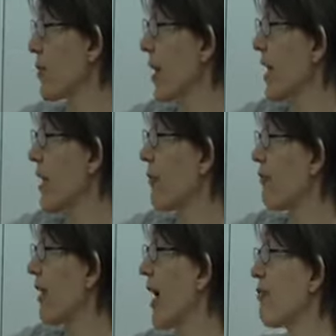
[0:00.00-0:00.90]
a rate of
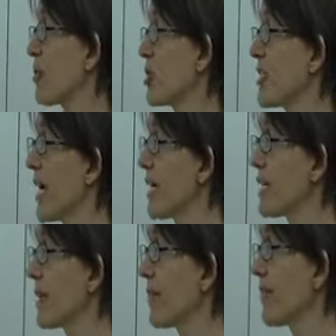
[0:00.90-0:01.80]

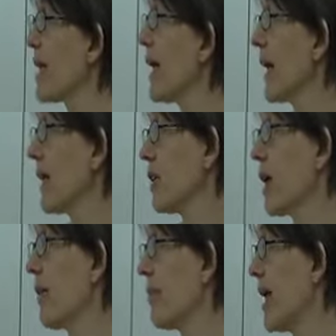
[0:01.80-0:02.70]
5% and
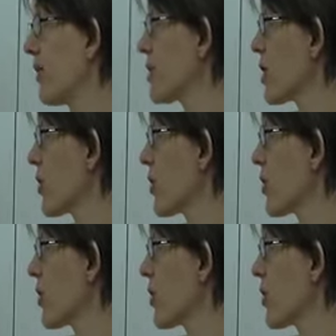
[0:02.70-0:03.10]
compounds